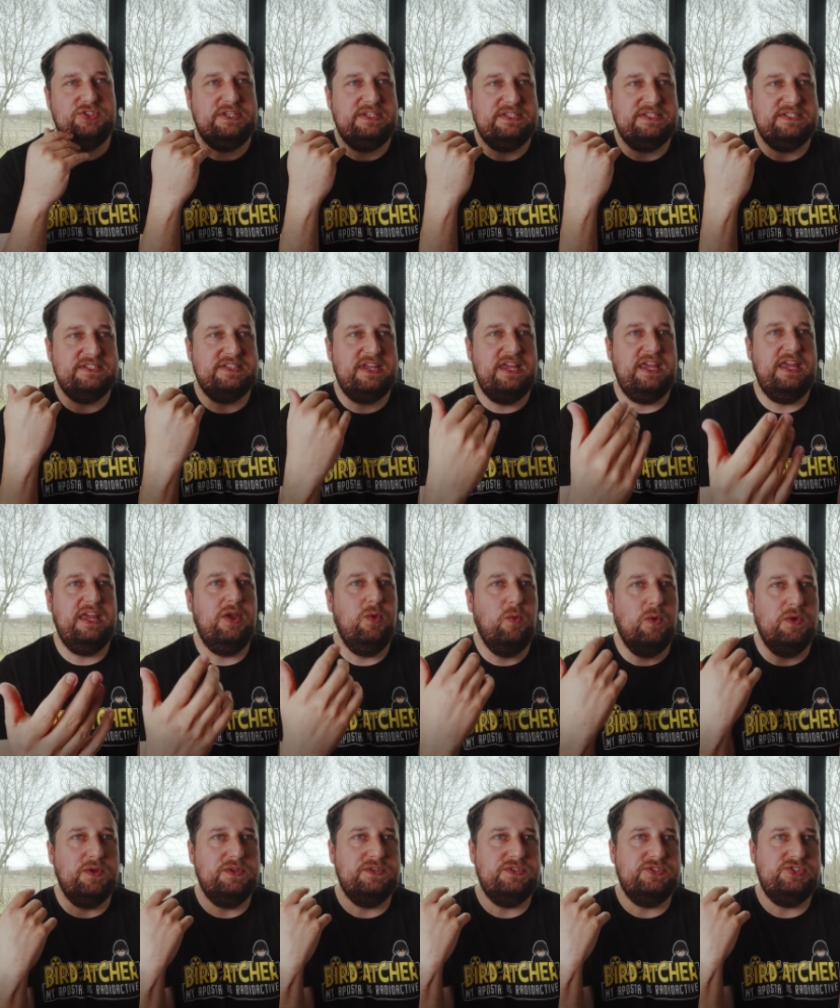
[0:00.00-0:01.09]
She's saying
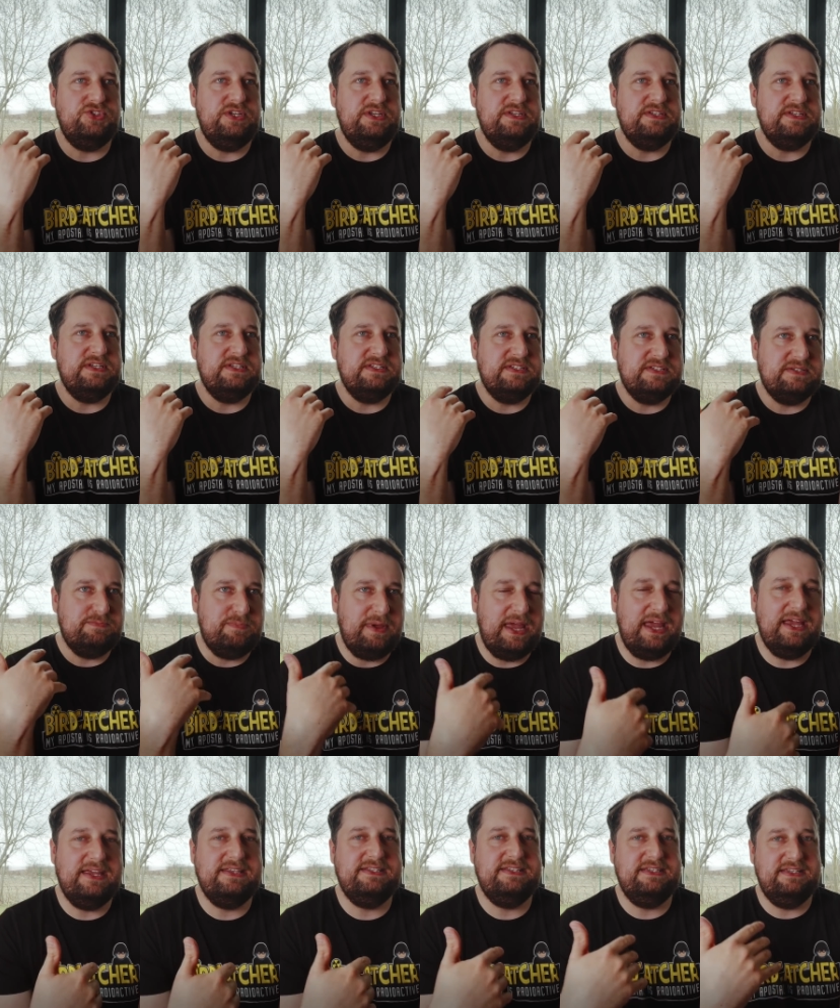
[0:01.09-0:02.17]
what she's
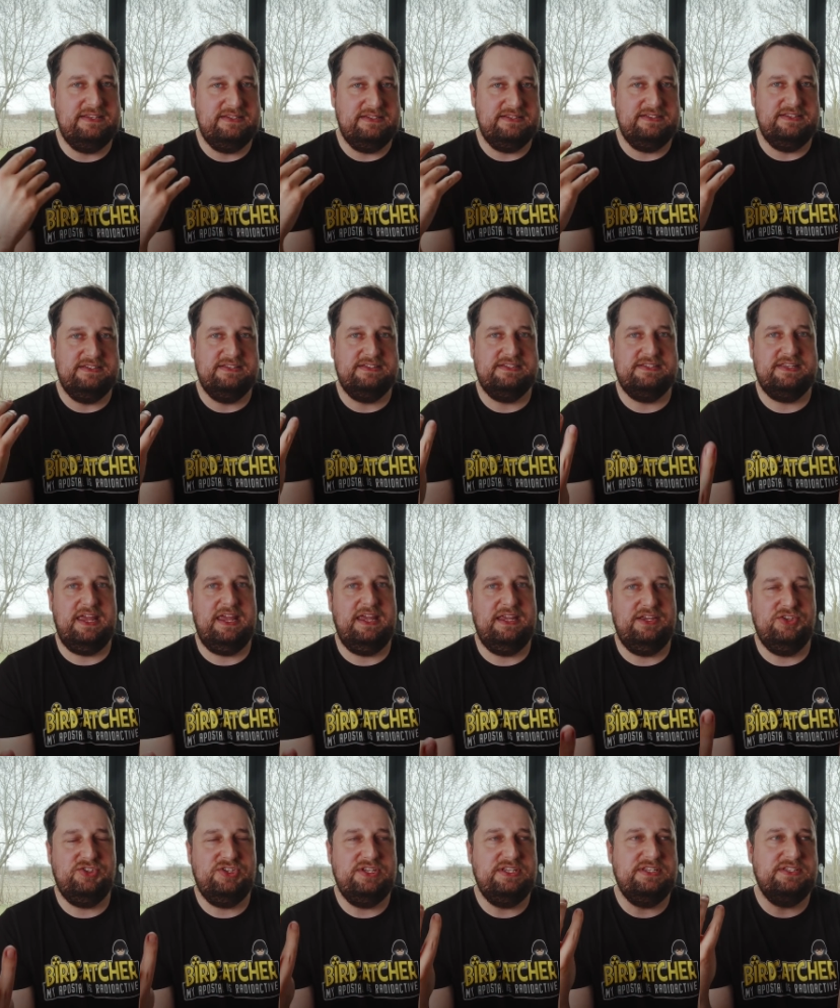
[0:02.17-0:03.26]
expected to
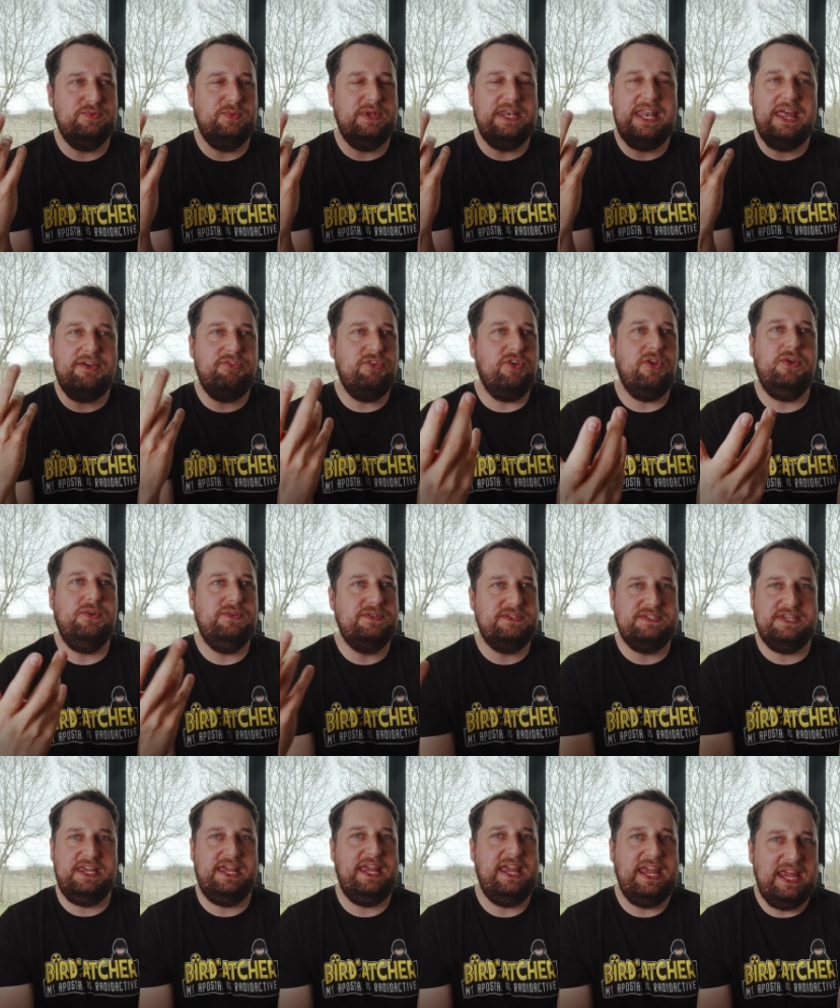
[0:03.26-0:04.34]
say. We're never going
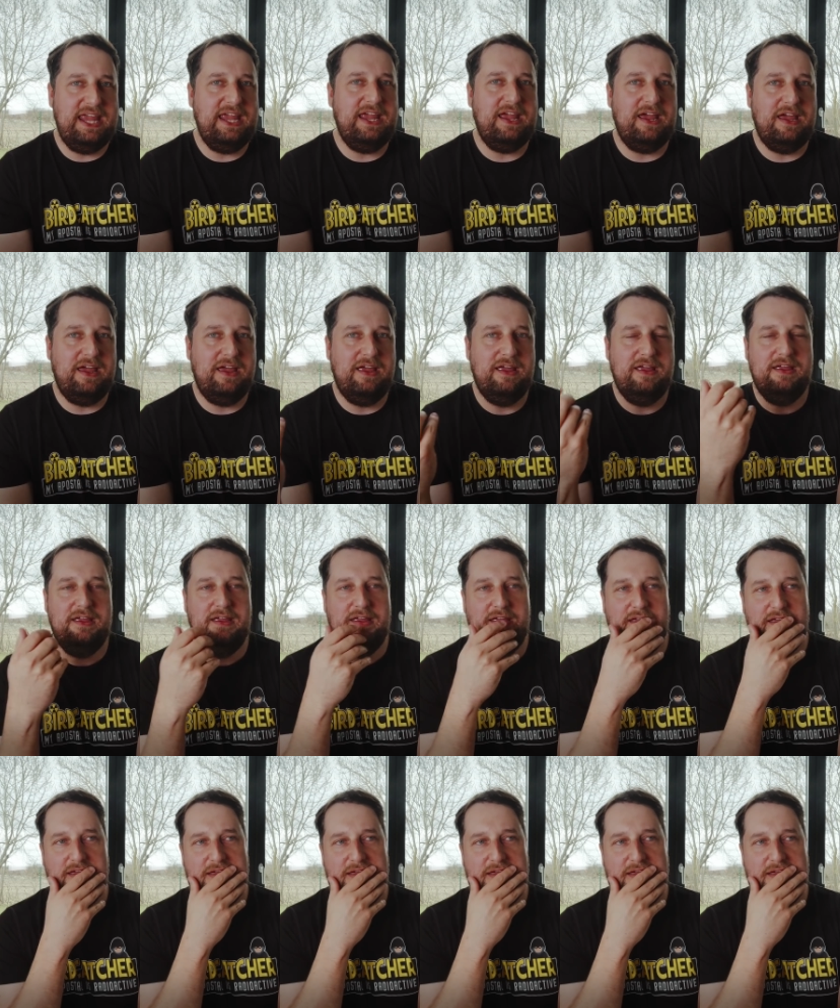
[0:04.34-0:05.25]
to hear,